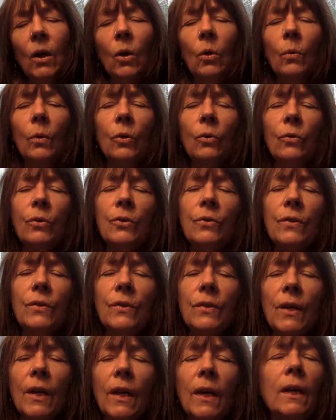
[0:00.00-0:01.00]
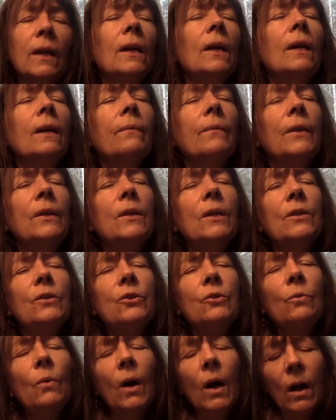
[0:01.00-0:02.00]
We're going to say that as
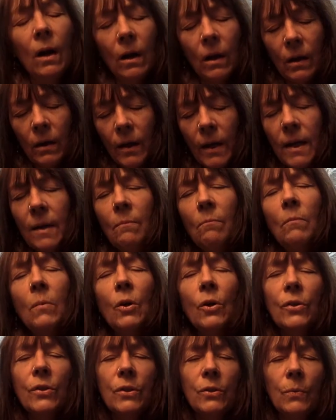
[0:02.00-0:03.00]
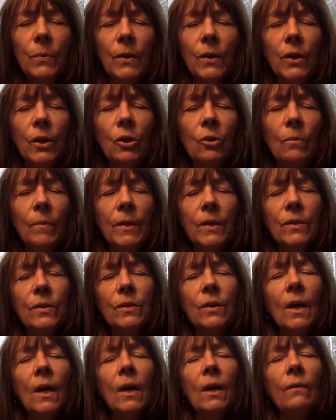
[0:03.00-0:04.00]
you are immersed with
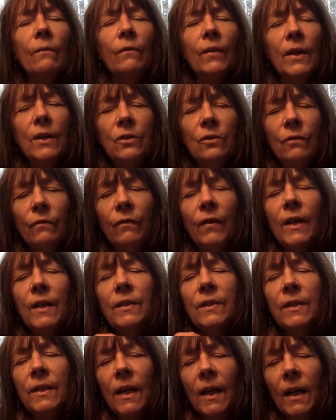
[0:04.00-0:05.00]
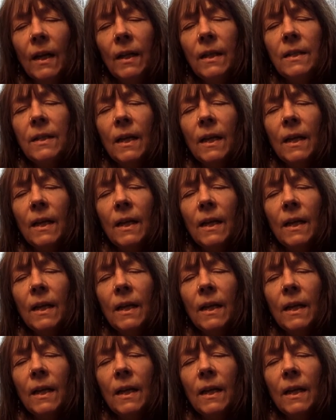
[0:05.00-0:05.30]
humans face to face daily,